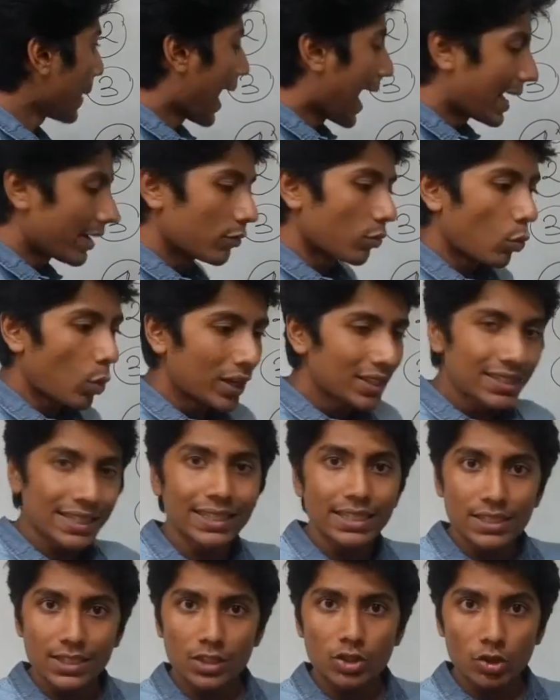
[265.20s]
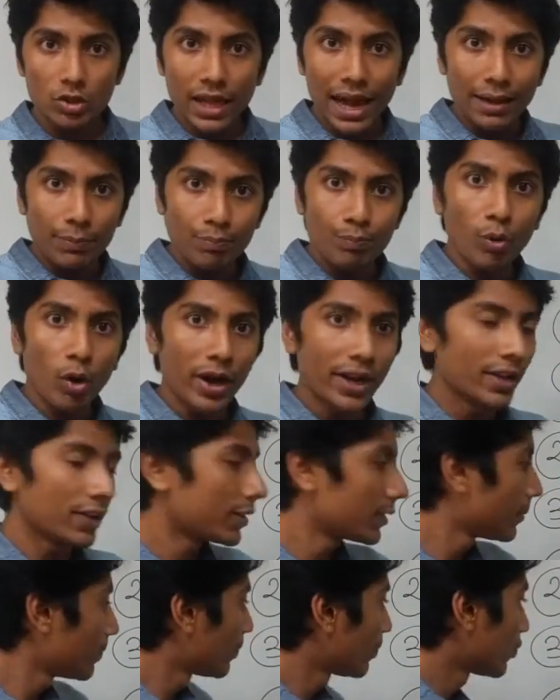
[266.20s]
And once it is to that
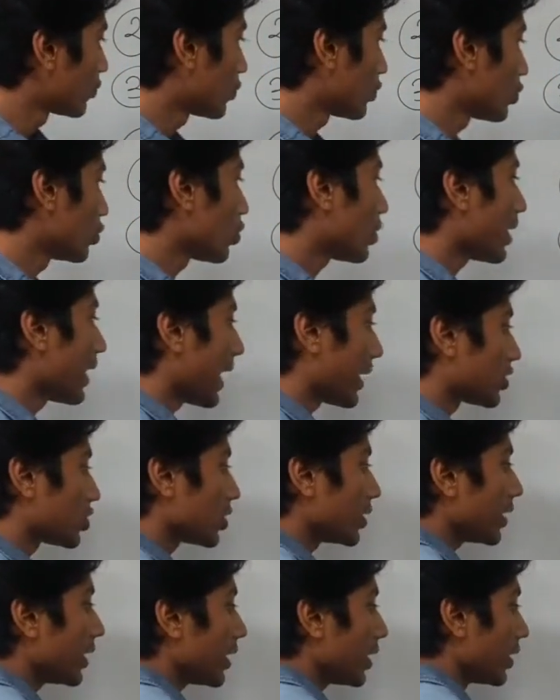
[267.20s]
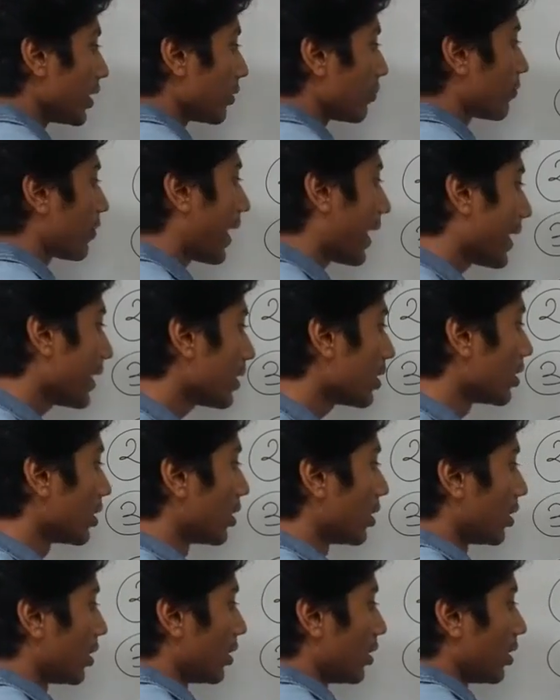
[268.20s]
point, you can actually define
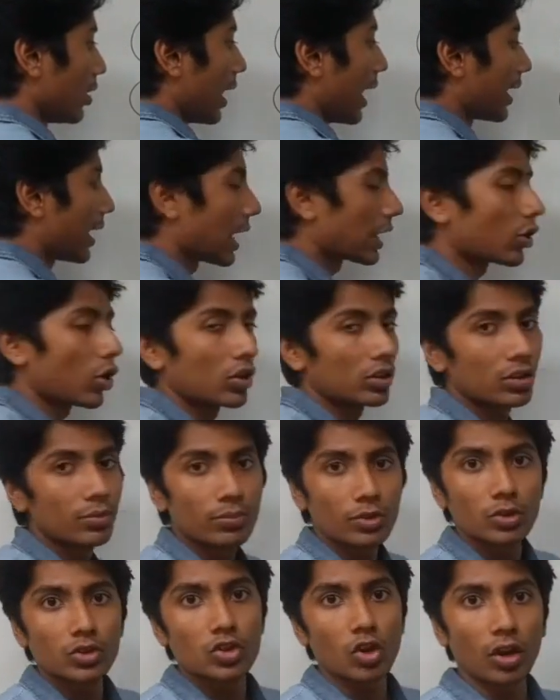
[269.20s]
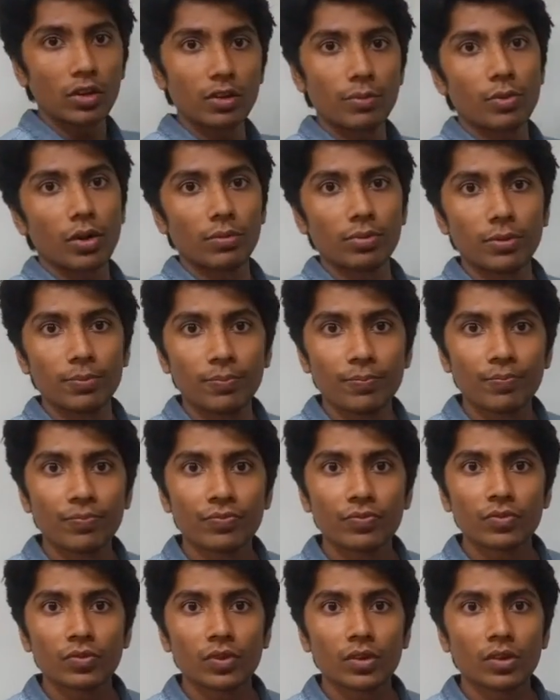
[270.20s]
an algorithm to solve the problem.
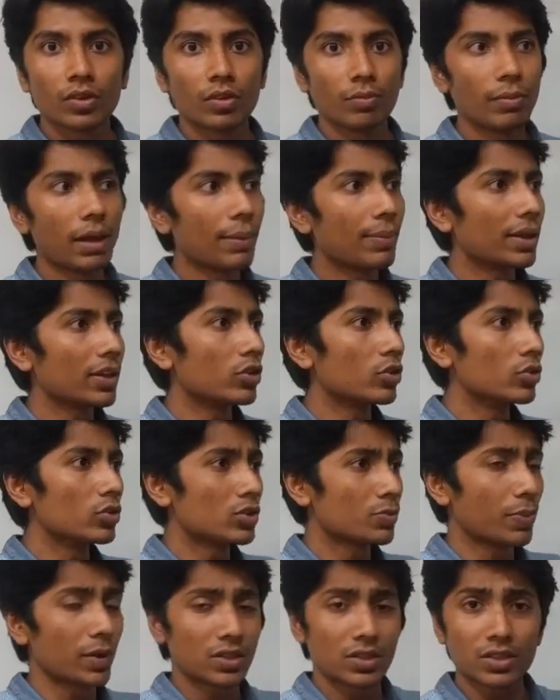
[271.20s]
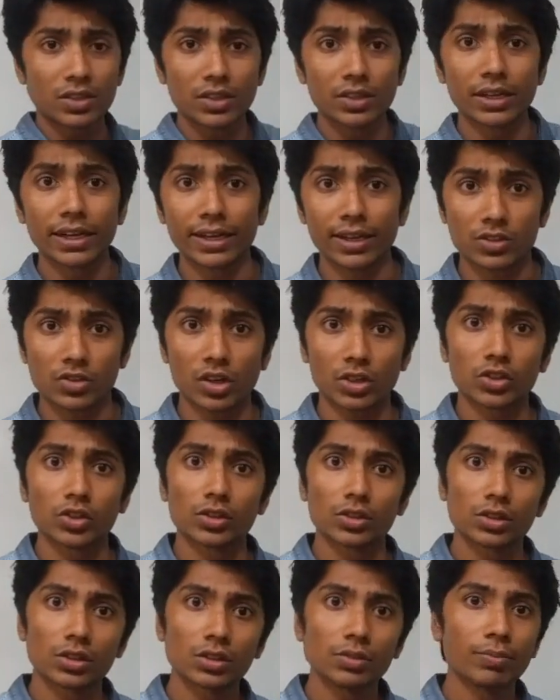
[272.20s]
Maybe use persistent data
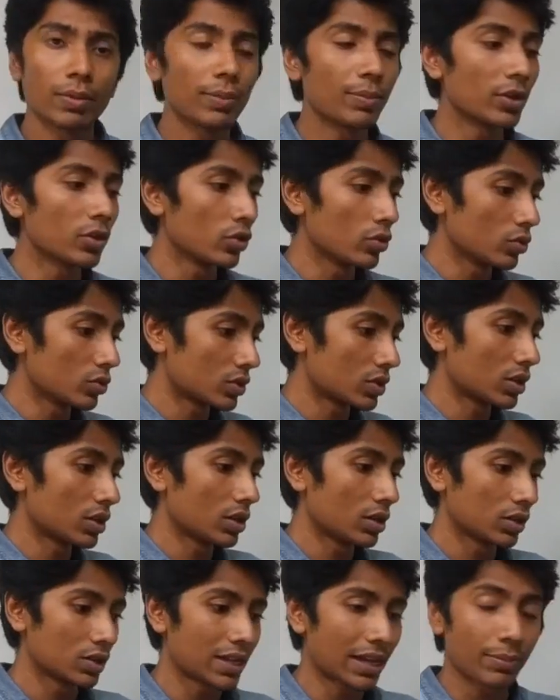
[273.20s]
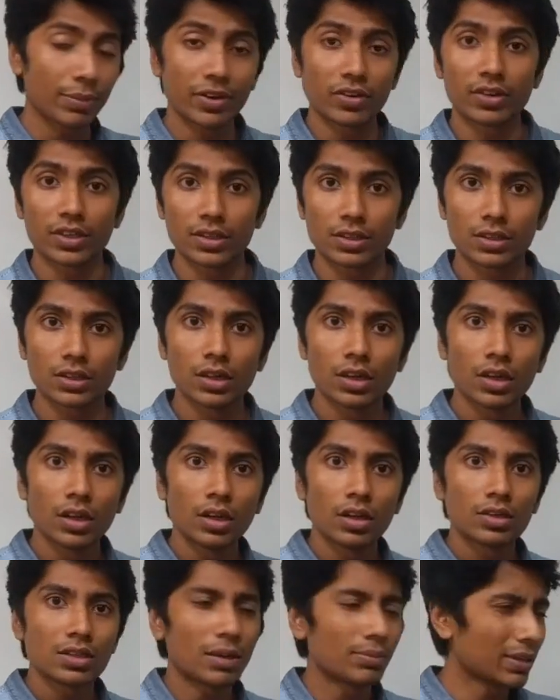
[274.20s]
structures, maybe use segment trees,
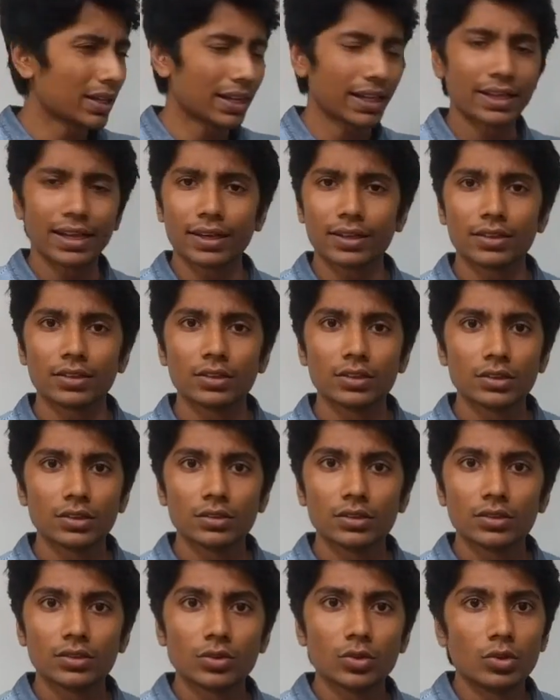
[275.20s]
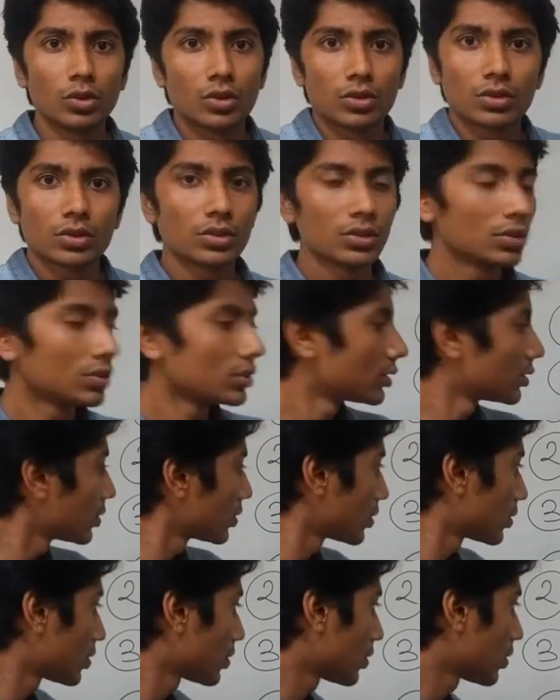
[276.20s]
something like that. Who knows?
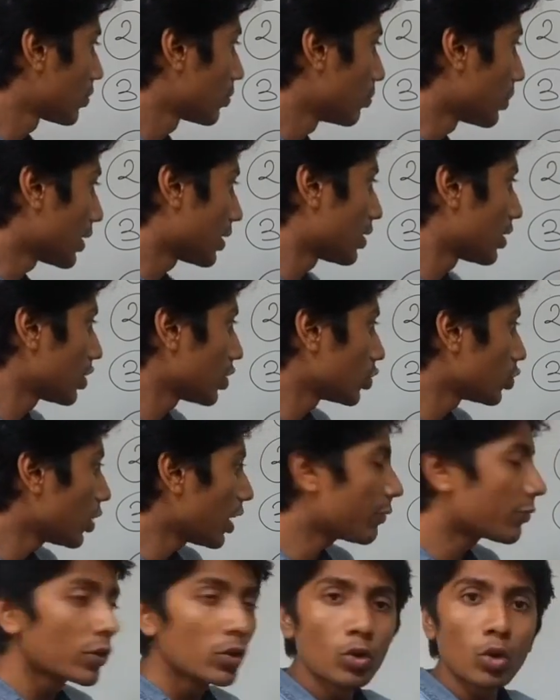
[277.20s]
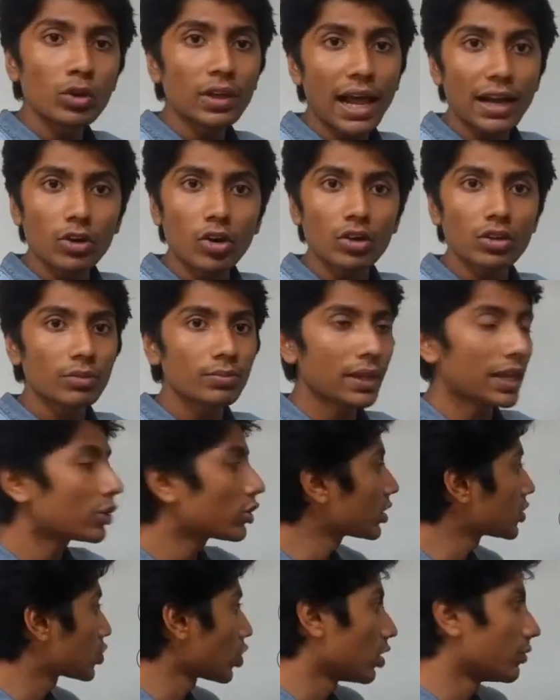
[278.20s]
But if you know the algorithm, then you
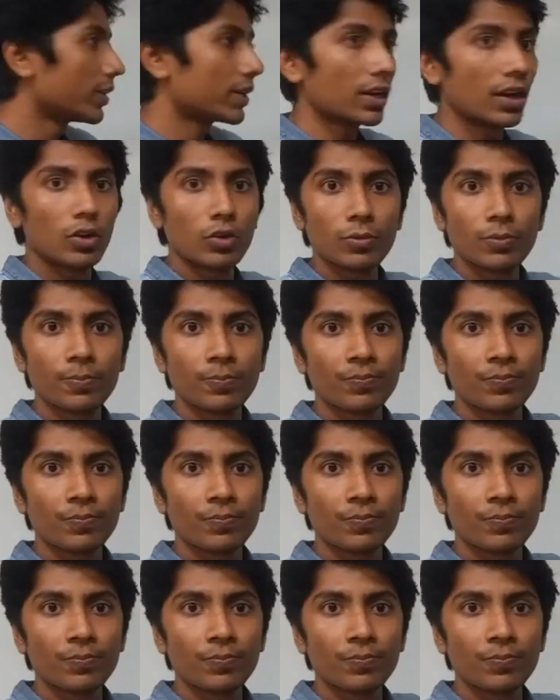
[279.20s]
can solve it now.